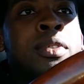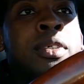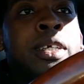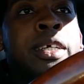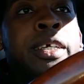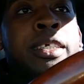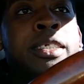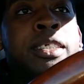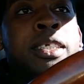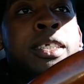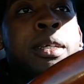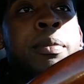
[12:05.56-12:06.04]

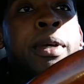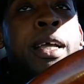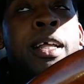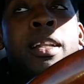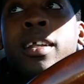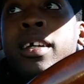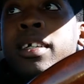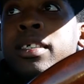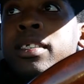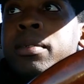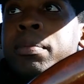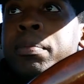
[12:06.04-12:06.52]
Yeah, somebody
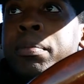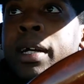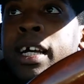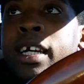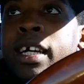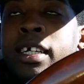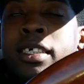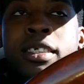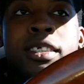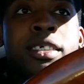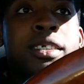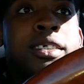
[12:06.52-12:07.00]
lost some
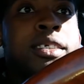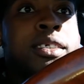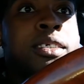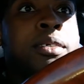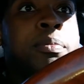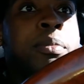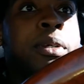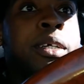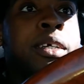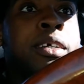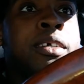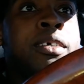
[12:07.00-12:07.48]
boxes
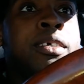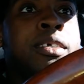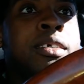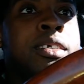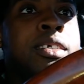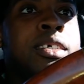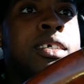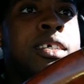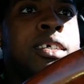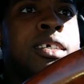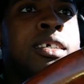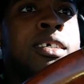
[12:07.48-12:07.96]

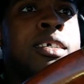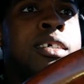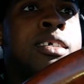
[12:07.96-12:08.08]
apparently.